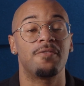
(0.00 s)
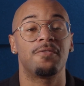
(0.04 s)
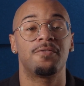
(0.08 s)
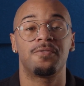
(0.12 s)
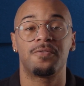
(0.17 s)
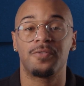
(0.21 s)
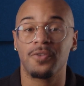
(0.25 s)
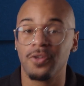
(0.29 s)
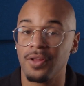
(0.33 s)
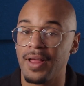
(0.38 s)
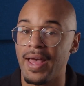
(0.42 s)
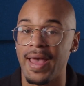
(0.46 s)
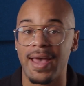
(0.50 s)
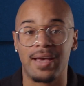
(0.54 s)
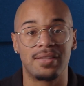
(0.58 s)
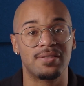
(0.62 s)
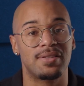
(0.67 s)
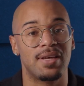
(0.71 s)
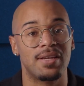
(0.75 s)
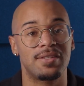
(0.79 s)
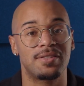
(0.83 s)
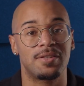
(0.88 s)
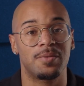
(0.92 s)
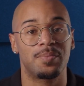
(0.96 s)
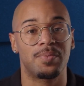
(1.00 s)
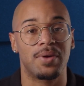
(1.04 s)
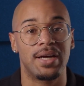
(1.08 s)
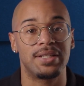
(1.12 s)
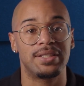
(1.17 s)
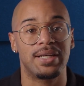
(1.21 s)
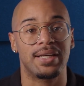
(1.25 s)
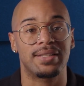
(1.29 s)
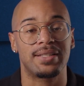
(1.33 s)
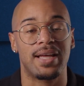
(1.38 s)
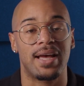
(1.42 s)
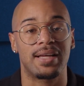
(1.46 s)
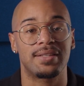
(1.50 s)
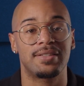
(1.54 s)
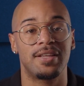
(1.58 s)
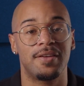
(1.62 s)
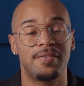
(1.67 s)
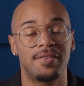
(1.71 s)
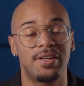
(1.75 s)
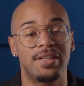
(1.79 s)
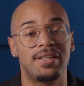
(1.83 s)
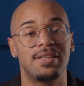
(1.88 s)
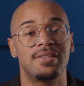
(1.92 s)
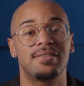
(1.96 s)
full access to project
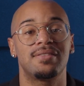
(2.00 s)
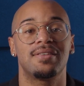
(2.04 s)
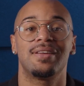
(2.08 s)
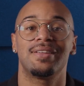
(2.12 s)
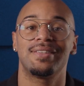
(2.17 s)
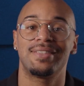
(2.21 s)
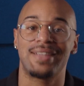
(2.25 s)
activities,